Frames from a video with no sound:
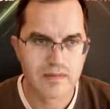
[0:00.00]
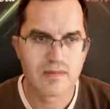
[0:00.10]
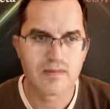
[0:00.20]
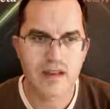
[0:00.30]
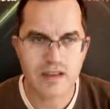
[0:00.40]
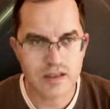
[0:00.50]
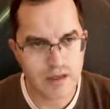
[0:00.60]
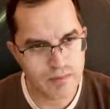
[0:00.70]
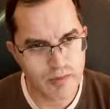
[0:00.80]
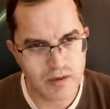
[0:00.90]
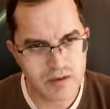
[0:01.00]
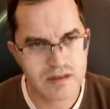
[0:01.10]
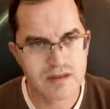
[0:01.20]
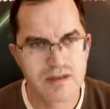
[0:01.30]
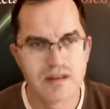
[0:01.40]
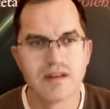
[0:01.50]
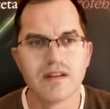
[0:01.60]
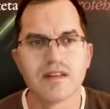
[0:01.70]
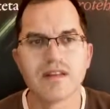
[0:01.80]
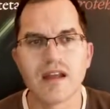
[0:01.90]
Test reports
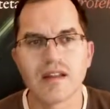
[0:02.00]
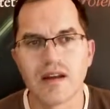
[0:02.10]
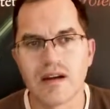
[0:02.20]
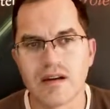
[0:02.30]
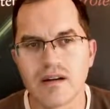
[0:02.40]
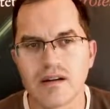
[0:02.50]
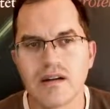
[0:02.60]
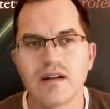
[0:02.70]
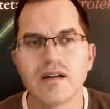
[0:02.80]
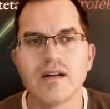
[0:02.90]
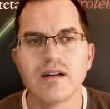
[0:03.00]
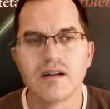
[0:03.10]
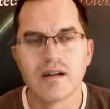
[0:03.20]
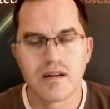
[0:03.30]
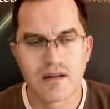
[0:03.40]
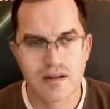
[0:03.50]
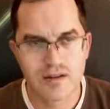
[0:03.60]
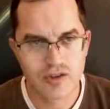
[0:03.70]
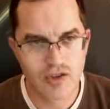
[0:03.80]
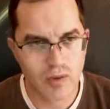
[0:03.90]
that are
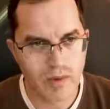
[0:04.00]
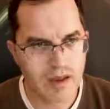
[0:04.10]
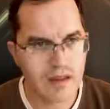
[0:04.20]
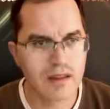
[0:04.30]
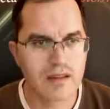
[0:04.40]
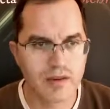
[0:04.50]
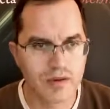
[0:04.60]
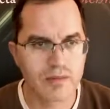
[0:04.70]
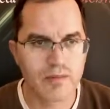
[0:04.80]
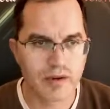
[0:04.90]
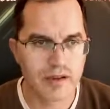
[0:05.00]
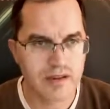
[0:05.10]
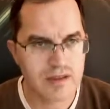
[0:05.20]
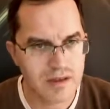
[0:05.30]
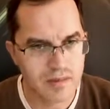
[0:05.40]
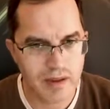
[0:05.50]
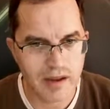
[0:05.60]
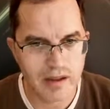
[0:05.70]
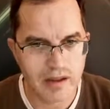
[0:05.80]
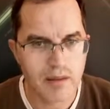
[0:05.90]
showing that your product is
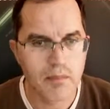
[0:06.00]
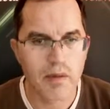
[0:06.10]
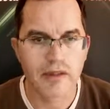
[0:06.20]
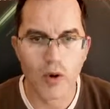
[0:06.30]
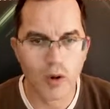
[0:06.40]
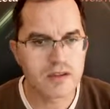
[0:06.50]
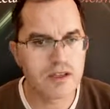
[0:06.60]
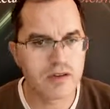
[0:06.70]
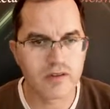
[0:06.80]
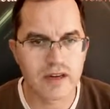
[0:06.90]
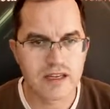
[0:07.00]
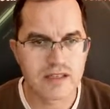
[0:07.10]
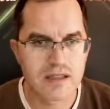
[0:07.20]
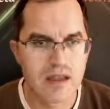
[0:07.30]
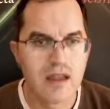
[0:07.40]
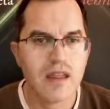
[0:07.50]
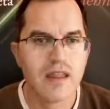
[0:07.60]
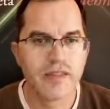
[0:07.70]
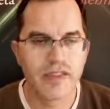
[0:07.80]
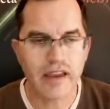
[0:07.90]
compliant, but also the rest.
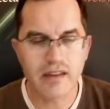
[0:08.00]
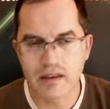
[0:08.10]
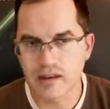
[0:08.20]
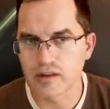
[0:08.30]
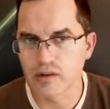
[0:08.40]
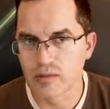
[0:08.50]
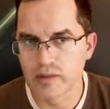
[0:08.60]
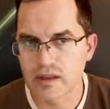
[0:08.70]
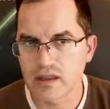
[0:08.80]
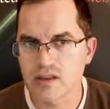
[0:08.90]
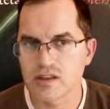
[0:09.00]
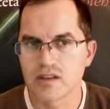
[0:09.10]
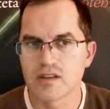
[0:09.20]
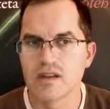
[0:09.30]
Technical documentation